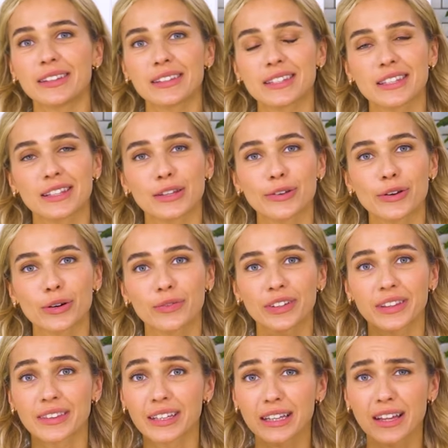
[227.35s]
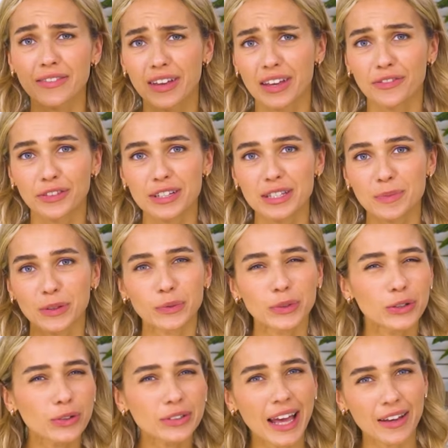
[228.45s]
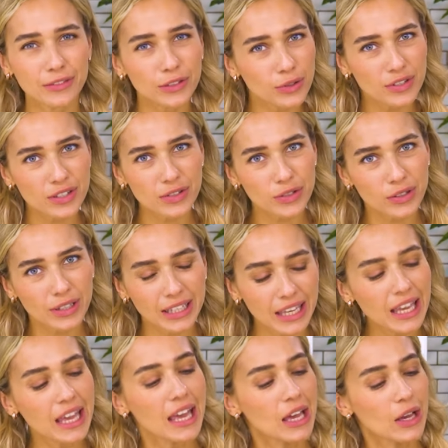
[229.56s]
this in New York with vanilla wafers, but we don't have those in Turkey.